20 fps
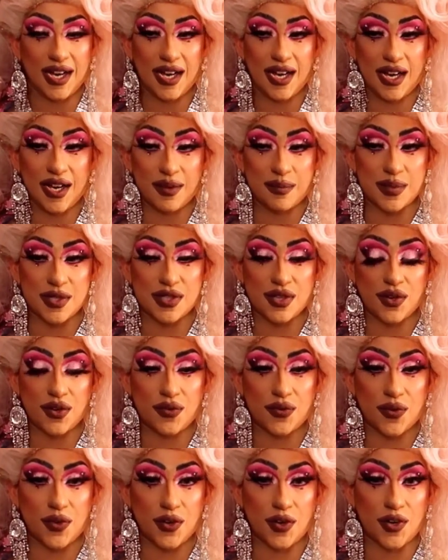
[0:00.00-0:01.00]
Um, so
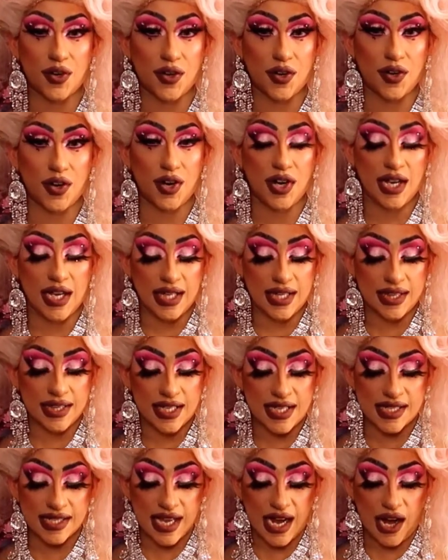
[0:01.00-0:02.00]
for
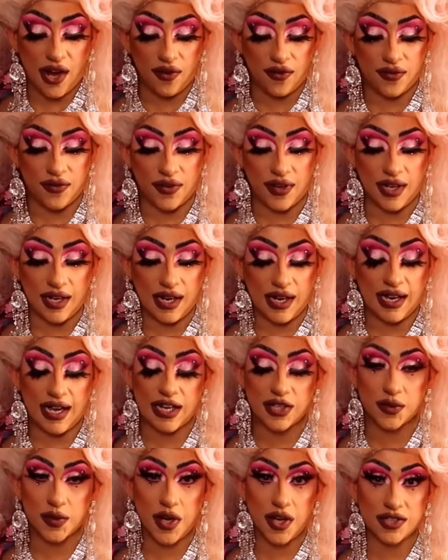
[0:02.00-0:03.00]
this outfit, I
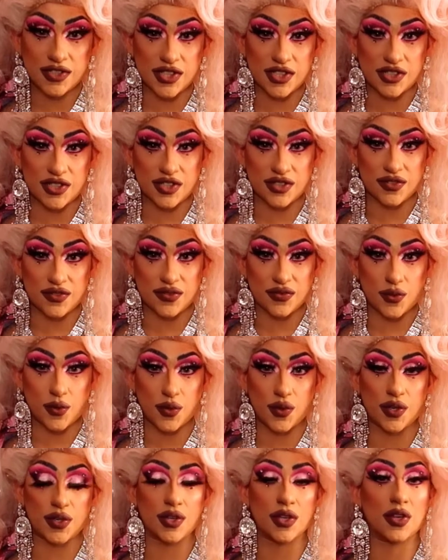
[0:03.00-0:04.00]
actually auditioned
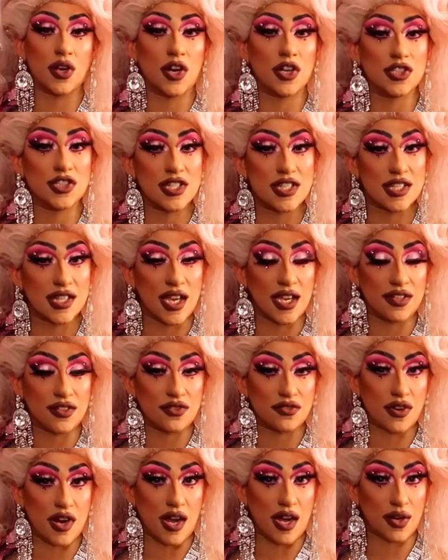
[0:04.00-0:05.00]
for the largest Latin
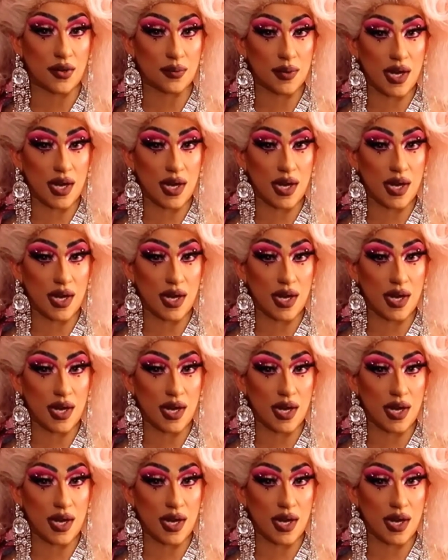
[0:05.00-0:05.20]
drag